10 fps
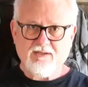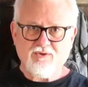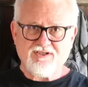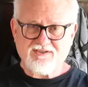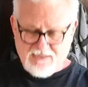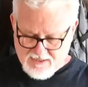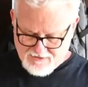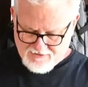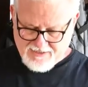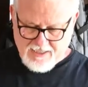which
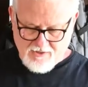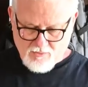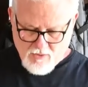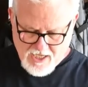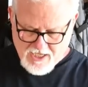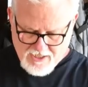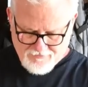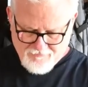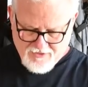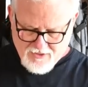starts to get in the way
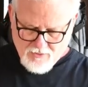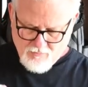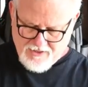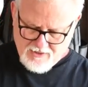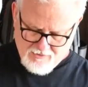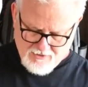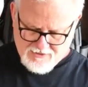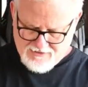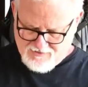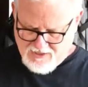when
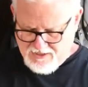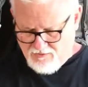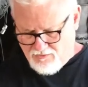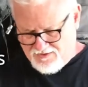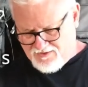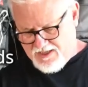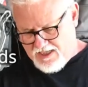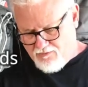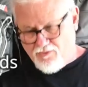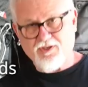it's here or it's
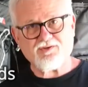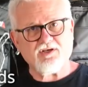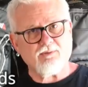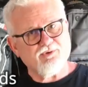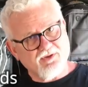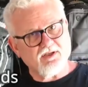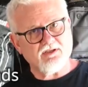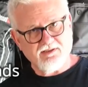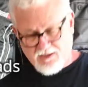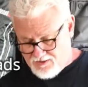there, or you're trying to put
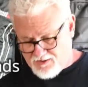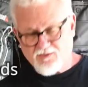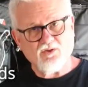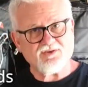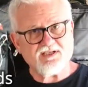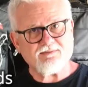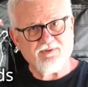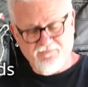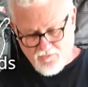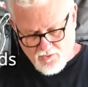as you saw just
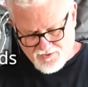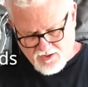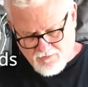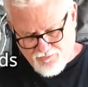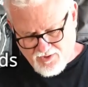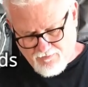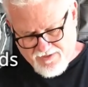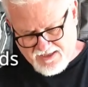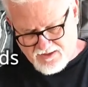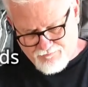before, trying to put the
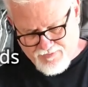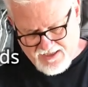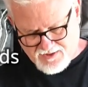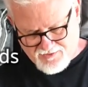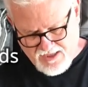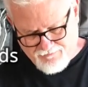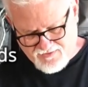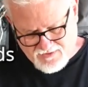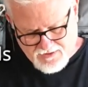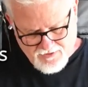backpack
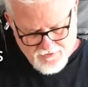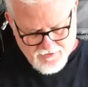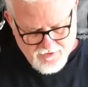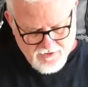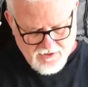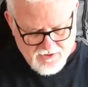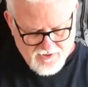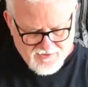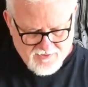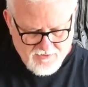straps in
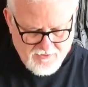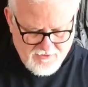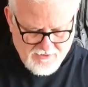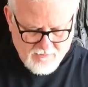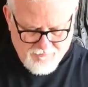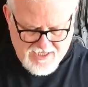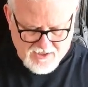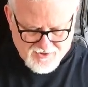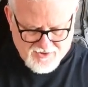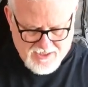its little
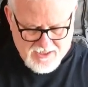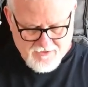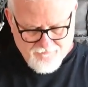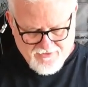pouch there.